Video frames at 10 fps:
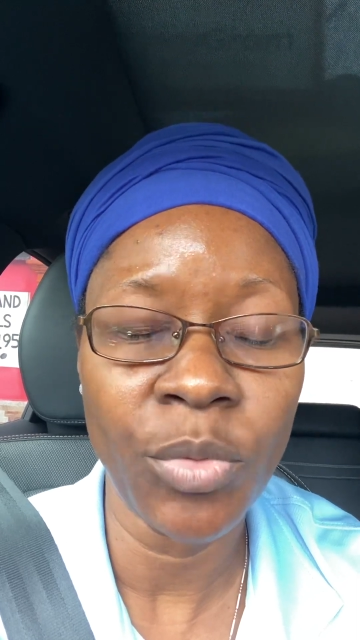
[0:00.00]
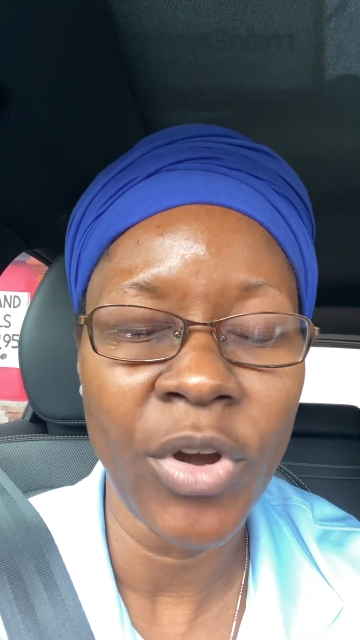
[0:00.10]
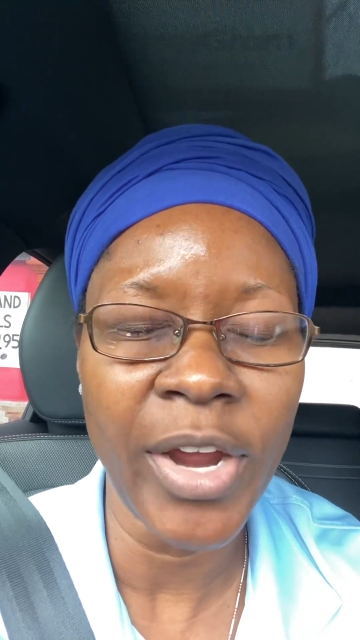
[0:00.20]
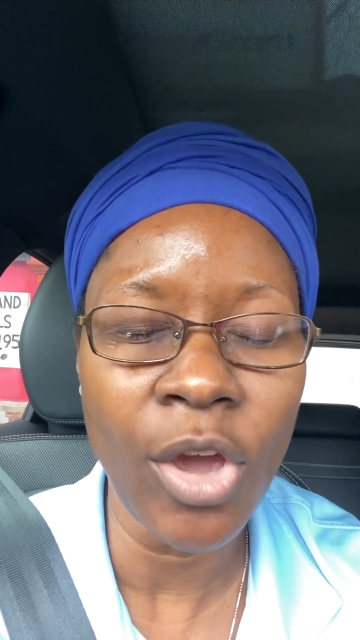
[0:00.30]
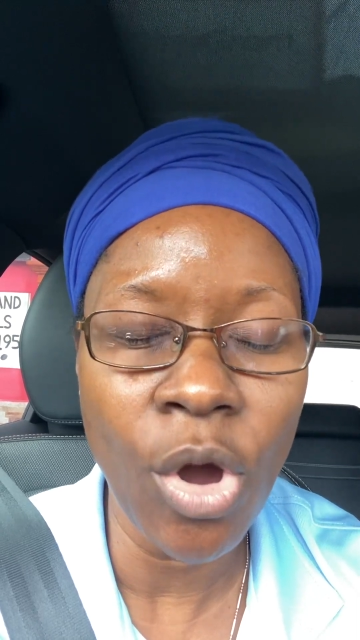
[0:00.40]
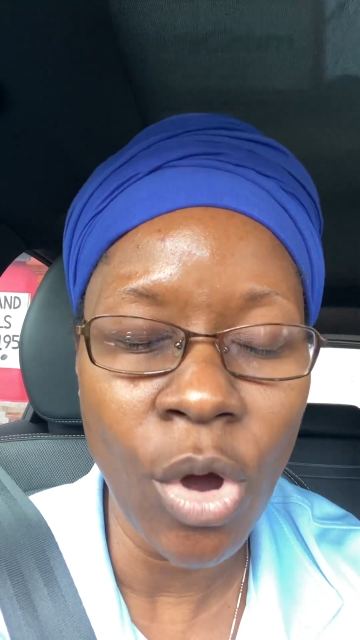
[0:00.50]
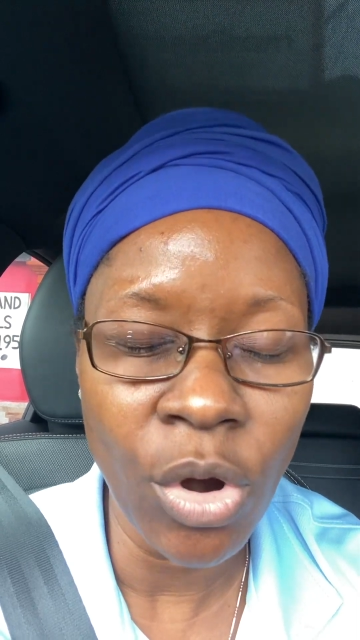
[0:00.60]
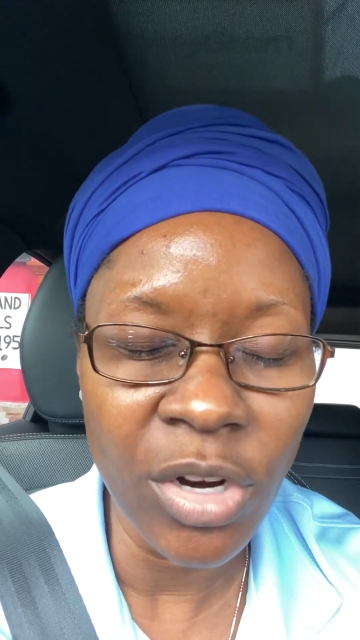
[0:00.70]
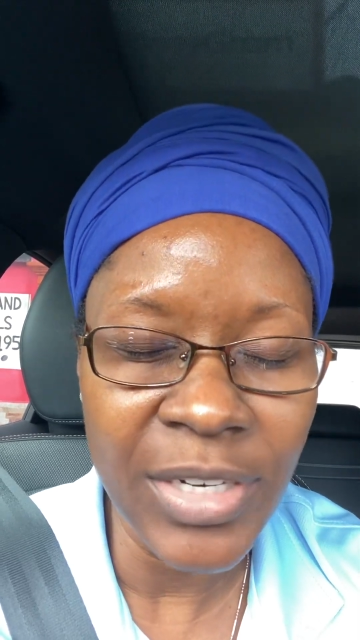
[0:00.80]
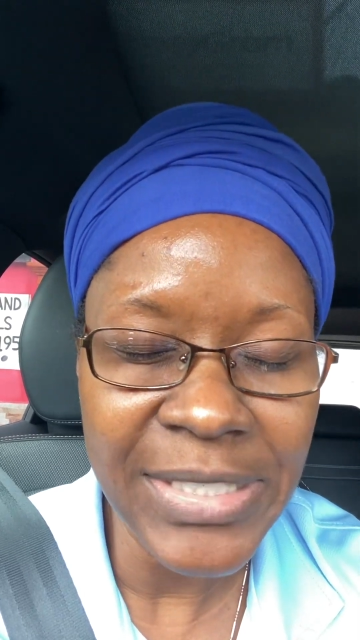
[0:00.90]

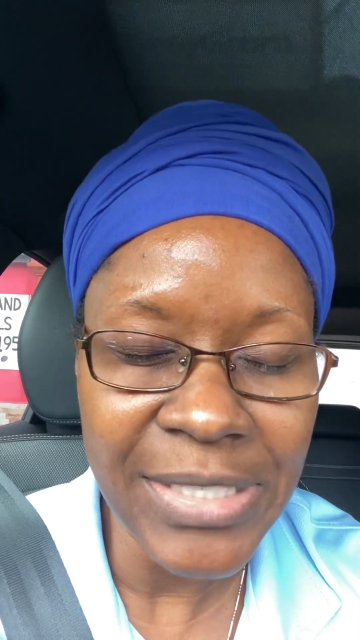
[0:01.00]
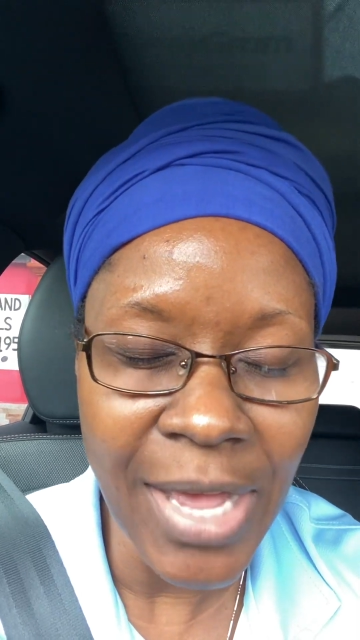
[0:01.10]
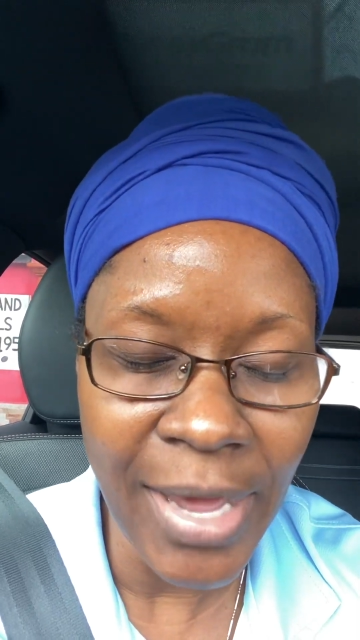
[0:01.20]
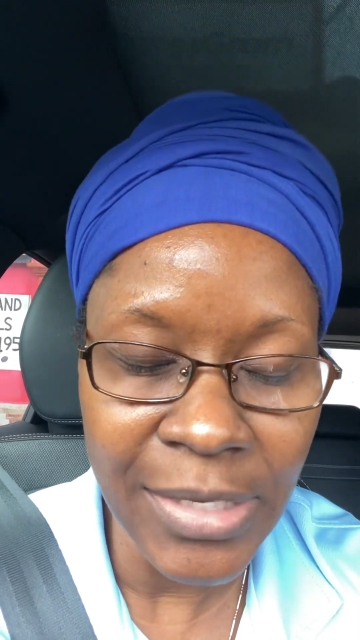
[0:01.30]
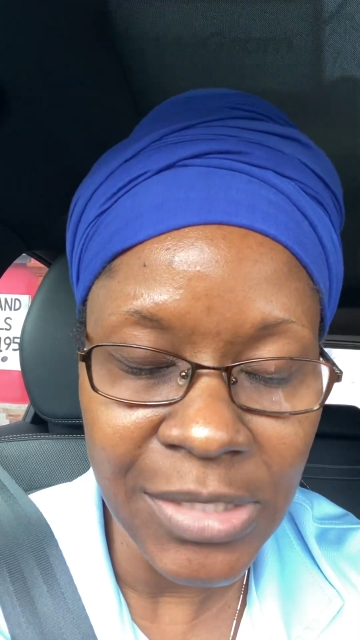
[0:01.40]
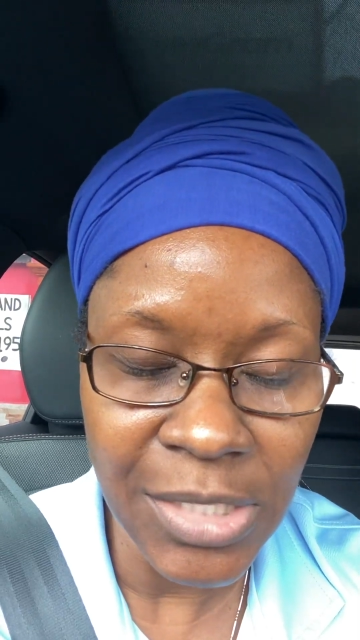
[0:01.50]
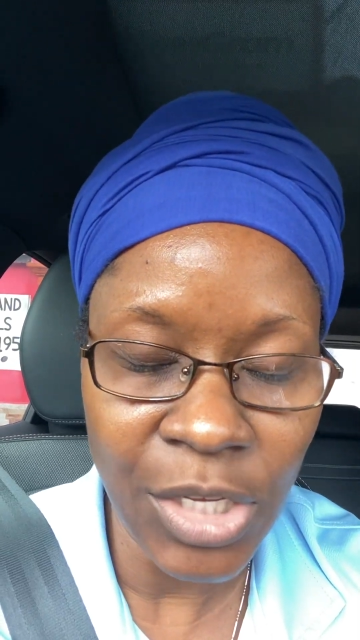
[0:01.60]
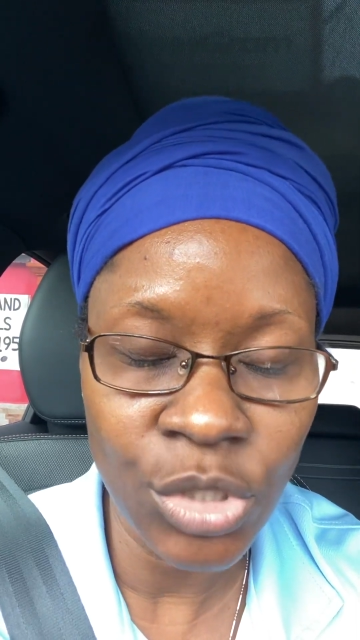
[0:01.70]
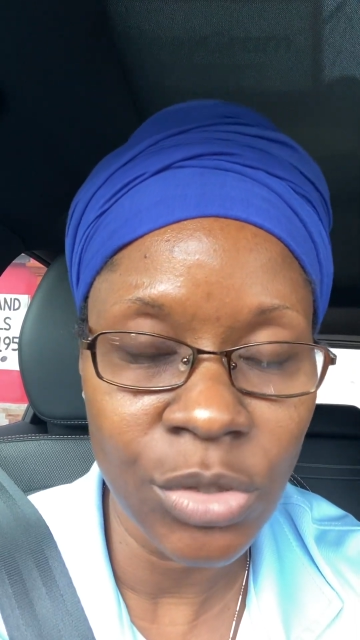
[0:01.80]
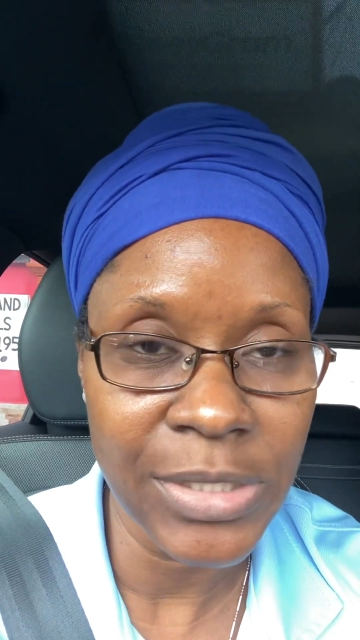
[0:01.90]

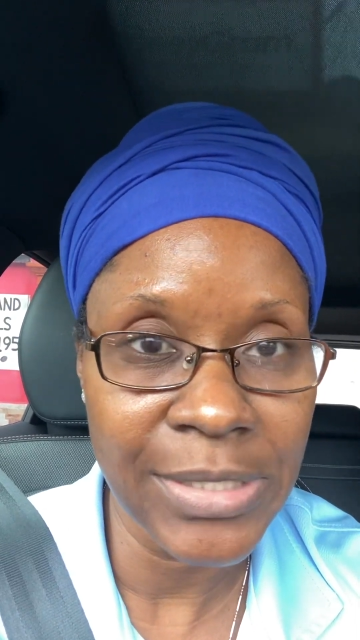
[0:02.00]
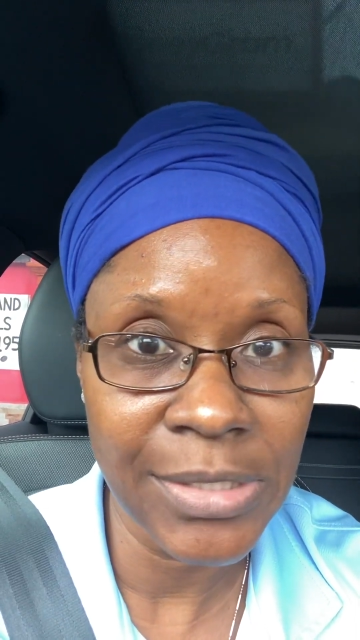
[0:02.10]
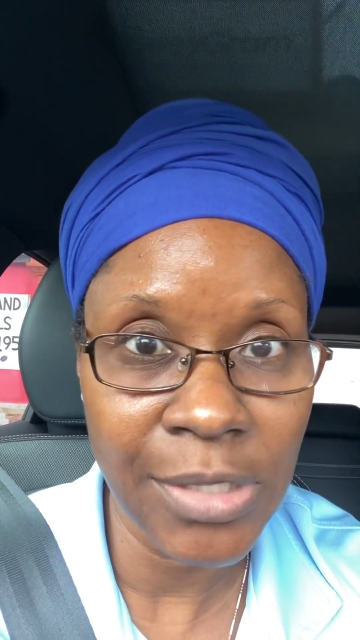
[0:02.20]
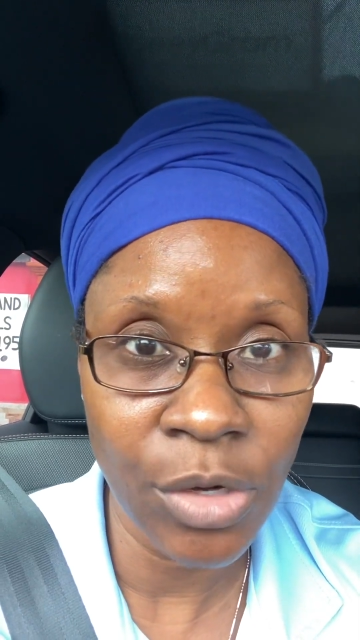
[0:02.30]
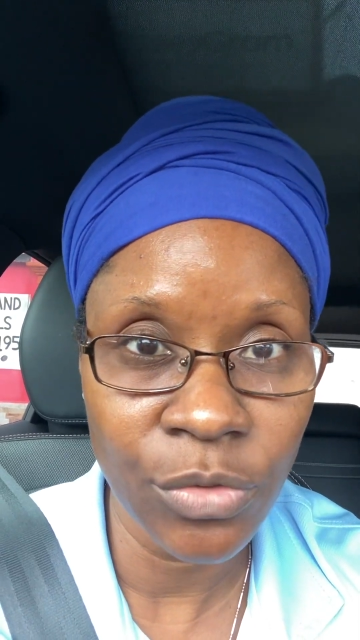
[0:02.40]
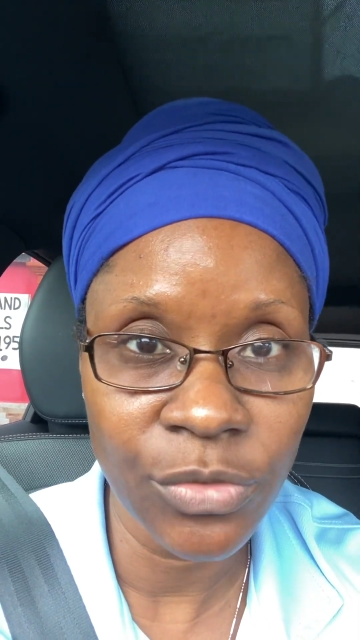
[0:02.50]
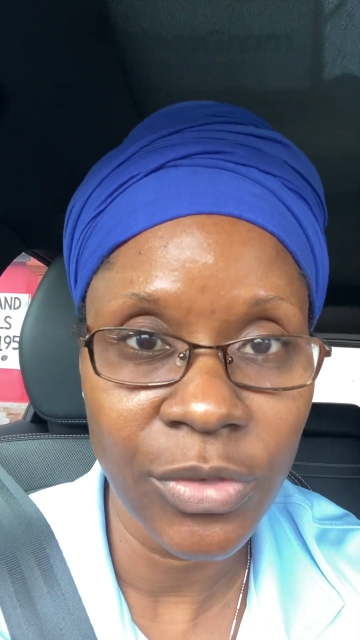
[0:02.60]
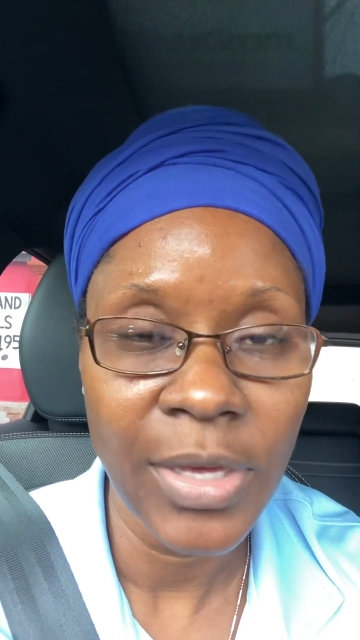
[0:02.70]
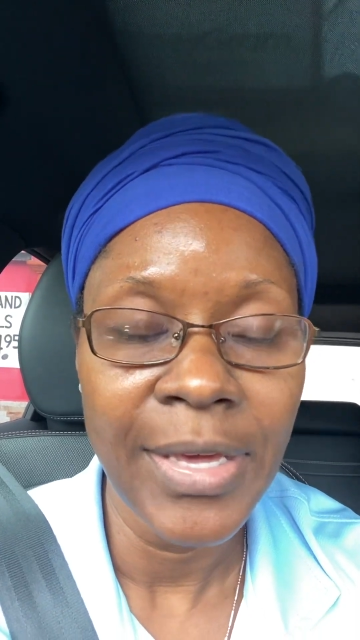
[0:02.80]
prioritizing yourself,